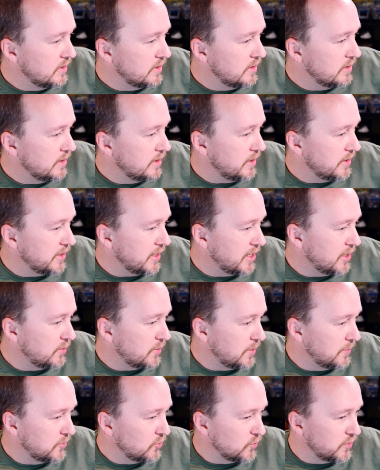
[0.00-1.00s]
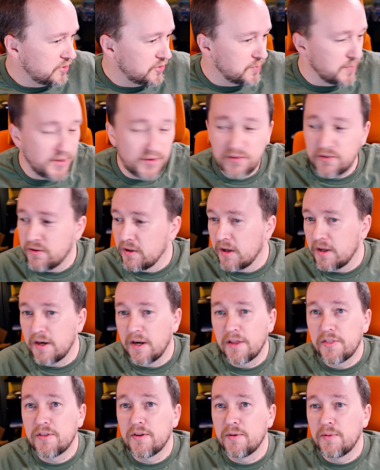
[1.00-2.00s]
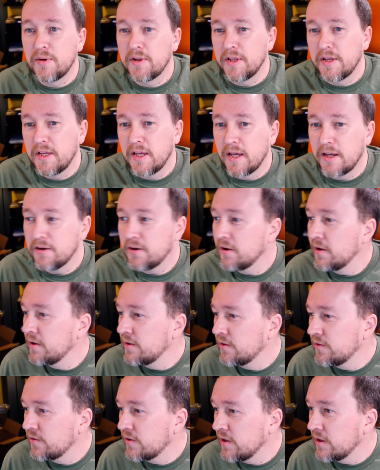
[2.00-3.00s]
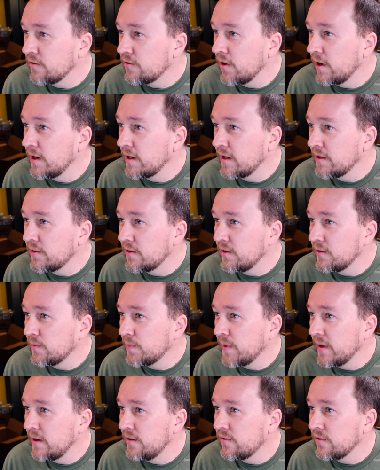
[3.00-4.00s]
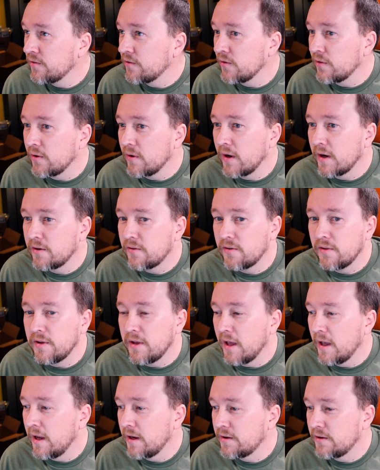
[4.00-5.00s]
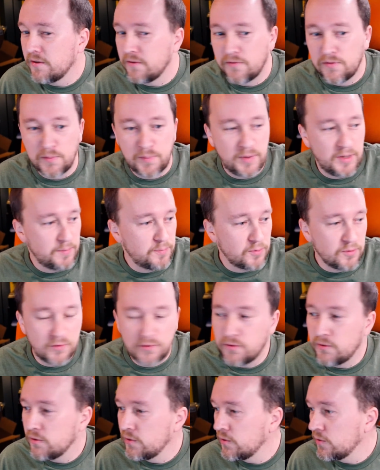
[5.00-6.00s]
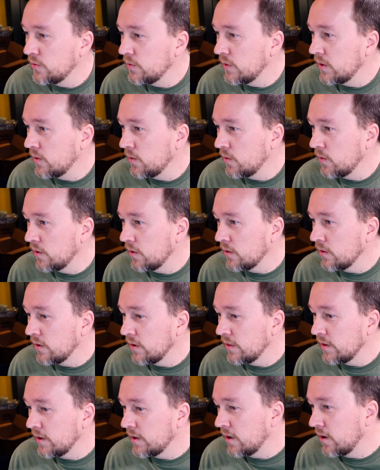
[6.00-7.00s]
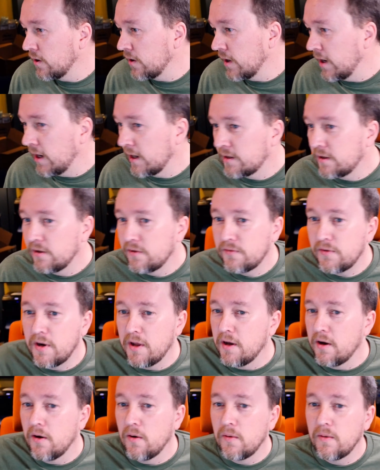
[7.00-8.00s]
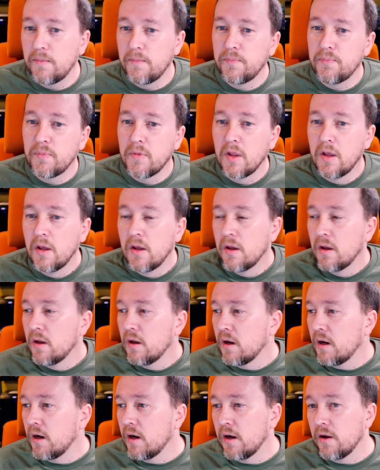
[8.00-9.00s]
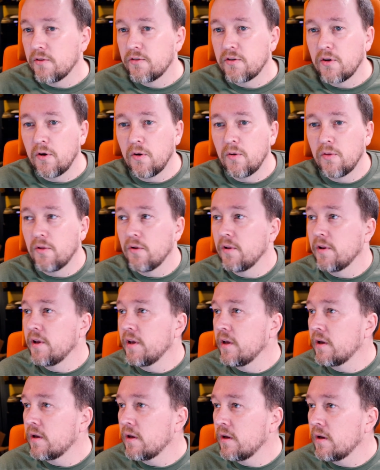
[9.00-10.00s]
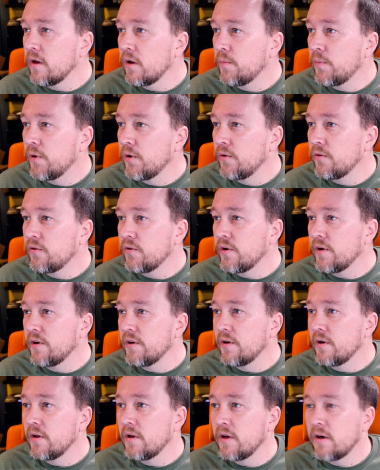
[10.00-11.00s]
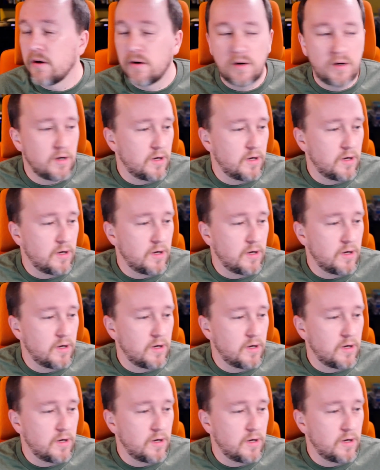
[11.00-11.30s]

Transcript: Howdy, Adam Thomas. What did you miss? Nothing really yet. Just trying to get these pages so they're actually active for people to order. They are active now. So the link, I'll post it in here.